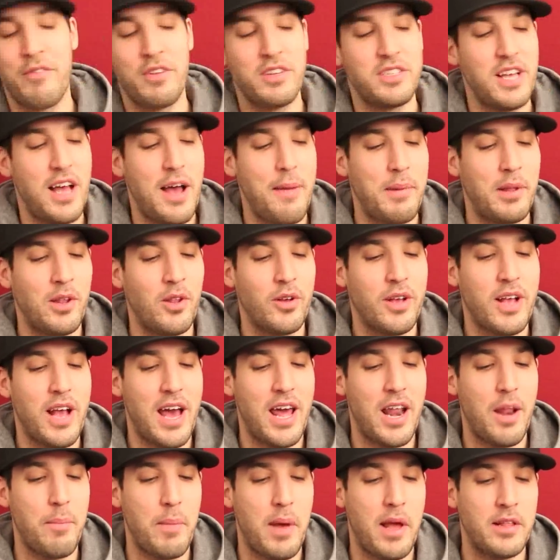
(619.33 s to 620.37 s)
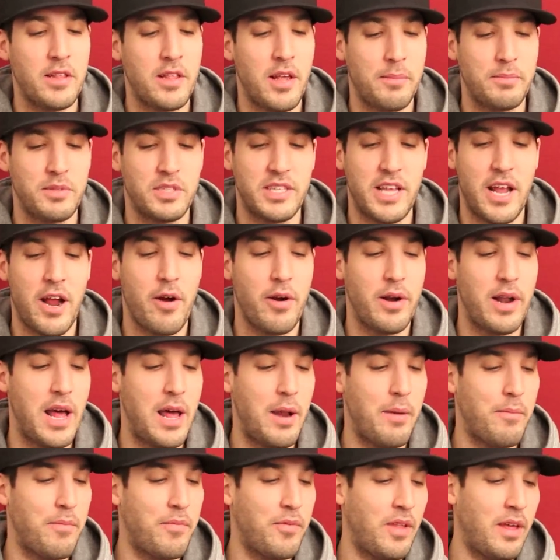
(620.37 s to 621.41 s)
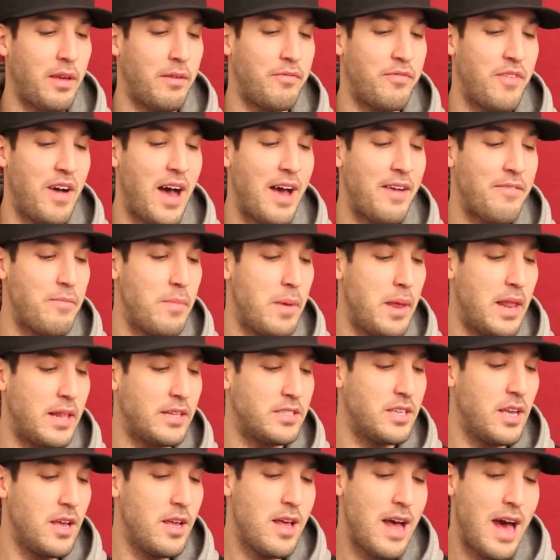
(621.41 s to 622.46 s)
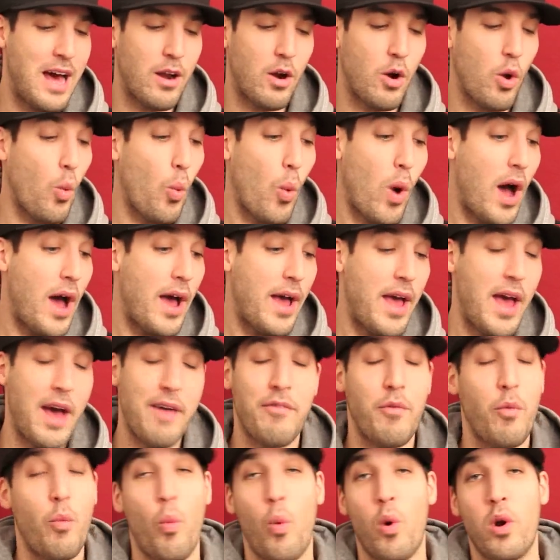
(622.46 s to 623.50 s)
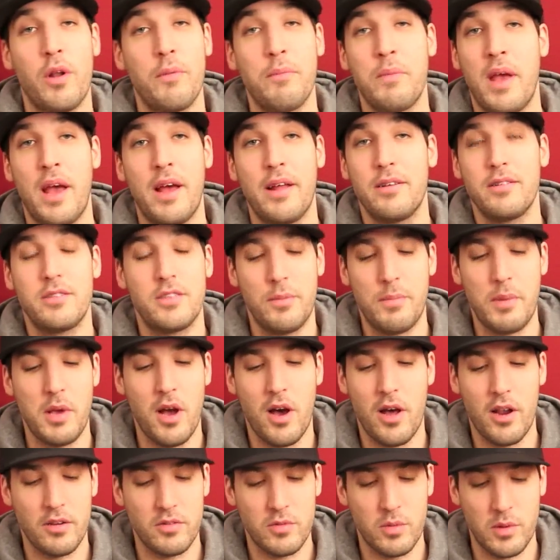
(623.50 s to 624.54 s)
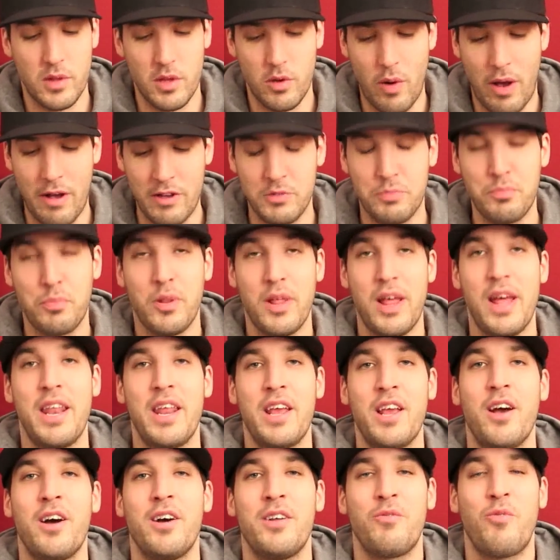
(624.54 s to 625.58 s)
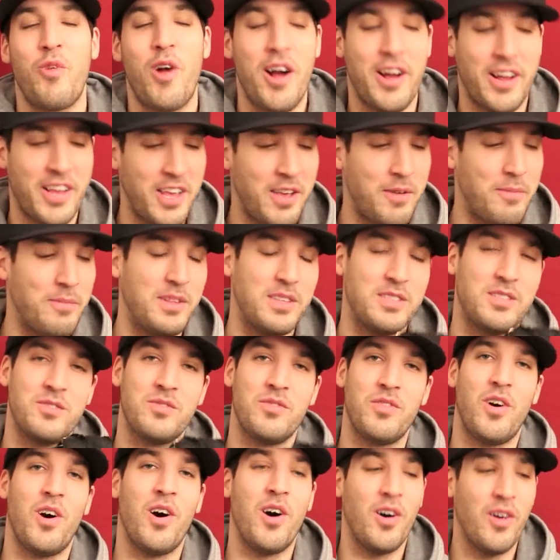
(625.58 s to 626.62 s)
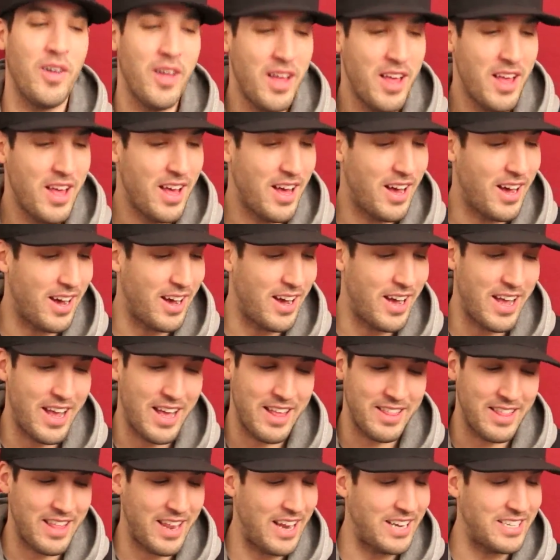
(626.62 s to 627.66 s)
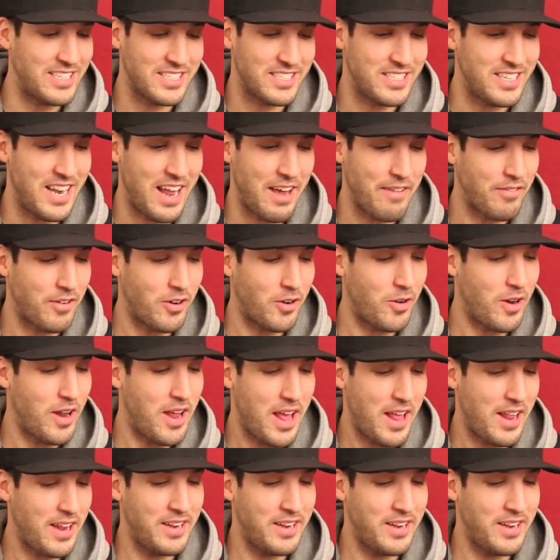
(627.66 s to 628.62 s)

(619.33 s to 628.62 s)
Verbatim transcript: Every time I look at them, I end up staring at them for like five minutes. I don't know why I haven't worn them yet, to be honest with you. I was planning on rocking them this fall, uh, and then I just never...